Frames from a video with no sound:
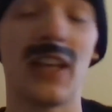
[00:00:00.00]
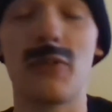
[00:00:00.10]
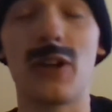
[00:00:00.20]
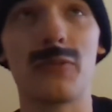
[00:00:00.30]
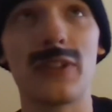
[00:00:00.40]

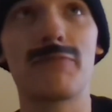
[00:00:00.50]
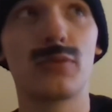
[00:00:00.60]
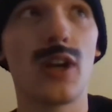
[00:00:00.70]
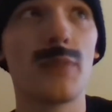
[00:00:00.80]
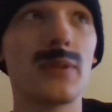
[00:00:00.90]
well, we've
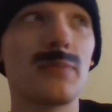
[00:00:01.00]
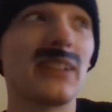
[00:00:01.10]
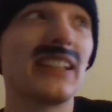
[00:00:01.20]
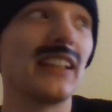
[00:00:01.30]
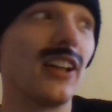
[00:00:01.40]

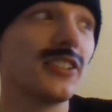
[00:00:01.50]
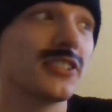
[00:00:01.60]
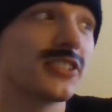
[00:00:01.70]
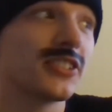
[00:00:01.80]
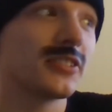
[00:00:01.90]
probably
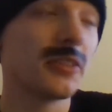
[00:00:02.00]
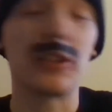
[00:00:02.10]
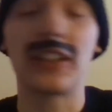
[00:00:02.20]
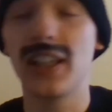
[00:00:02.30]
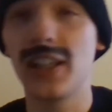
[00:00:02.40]
lost. We
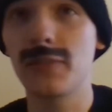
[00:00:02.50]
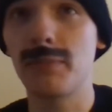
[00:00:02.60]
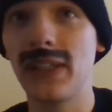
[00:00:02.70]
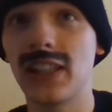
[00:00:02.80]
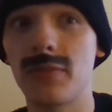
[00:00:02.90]
can't
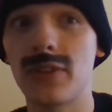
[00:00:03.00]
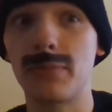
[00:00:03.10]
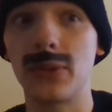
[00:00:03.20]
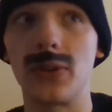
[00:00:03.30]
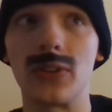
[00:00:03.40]
pick up the
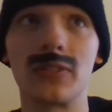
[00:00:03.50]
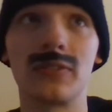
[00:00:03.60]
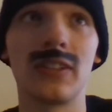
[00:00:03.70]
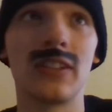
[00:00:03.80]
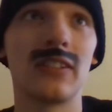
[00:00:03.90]
ball,
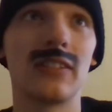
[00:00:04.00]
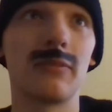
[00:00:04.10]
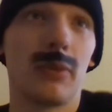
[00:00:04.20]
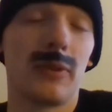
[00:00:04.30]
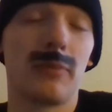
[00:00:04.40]

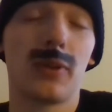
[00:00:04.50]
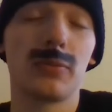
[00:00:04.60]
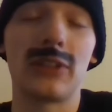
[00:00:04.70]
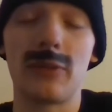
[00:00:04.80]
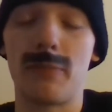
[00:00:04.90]
but we
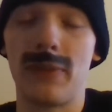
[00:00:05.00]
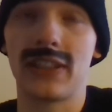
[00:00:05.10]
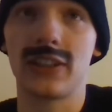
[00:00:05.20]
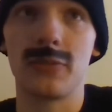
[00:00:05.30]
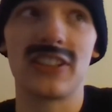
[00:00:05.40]
probably will pick
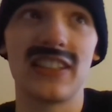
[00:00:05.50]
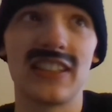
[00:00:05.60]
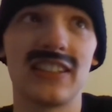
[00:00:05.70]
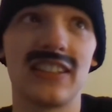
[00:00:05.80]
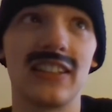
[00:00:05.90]
up your
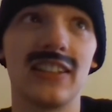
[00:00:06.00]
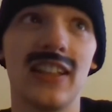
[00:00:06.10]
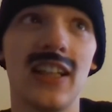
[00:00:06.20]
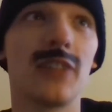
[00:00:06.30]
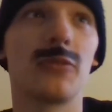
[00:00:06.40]
sister.
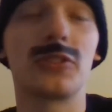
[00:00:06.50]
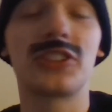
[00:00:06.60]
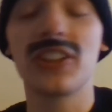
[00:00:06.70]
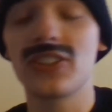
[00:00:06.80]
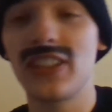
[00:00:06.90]
We'll
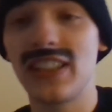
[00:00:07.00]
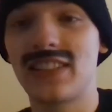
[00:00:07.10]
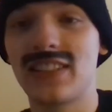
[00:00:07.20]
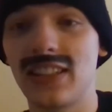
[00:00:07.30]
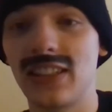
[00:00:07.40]
just need
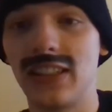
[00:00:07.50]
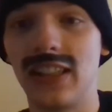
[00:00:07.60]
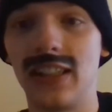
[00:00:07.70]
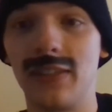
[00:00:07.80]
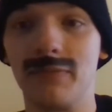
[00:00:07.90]
to
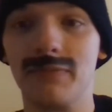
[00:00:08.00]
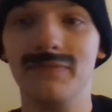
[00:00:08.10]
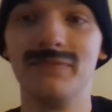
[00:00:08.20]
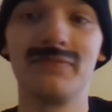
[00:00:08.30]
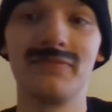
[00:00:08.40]
um,
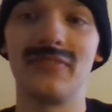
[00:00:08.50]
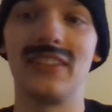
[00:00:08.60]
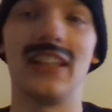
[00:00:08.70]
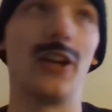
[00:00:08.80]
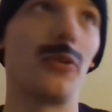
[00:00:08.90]

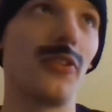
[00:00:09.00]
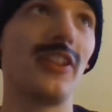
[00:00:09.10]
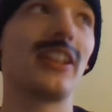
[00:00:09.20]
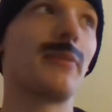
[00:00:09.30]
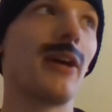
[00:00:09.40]
you know,
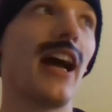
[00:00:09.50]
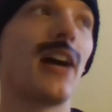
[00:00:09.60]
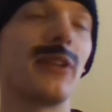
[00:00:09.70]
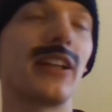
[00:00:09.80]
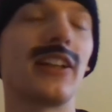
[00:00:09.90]
think about how
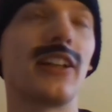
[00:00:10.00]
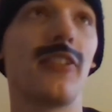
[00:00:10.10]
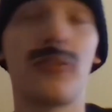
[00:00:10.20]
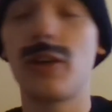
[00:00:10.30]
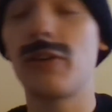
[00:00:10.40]
we're going to
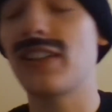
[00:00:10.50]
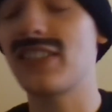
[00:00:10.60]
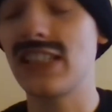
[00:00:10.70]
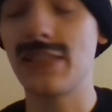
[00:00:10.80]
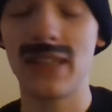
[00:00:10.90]
throw our
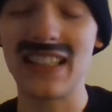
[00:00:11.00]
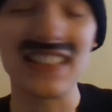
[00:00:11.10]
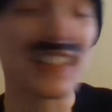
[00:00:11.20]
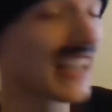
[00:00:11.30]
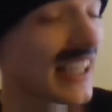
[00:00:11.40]
teammate
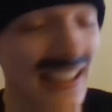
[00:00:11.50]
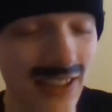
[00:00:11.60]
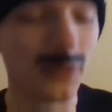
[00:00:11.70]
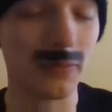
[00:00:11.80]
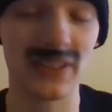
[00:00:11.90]
into the end
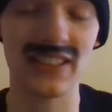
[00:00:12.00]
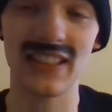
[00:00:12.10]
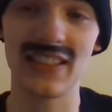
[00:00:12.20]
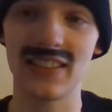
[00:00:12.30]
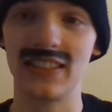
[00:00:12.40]
zone
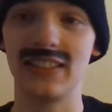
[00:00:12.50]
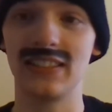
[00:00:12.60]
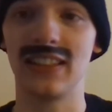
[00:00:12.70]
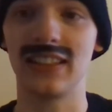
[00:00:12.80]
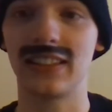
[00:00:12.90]
potentially,
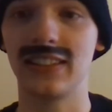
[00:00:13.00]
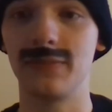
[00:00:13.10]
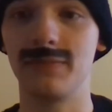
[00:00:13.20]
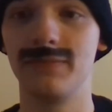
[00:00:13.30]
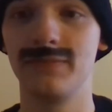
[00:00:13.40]
like
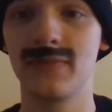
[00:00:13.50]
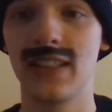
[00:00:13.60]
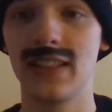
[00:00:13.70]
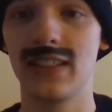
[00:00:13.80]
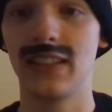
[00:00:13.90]
um,
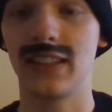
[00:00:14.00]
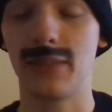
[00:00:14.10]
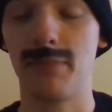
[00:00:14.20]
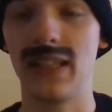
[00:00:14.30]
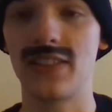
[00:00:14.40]
like a
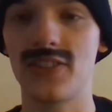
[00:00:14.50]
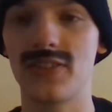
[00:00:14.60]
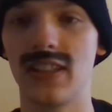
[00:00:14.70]
pitch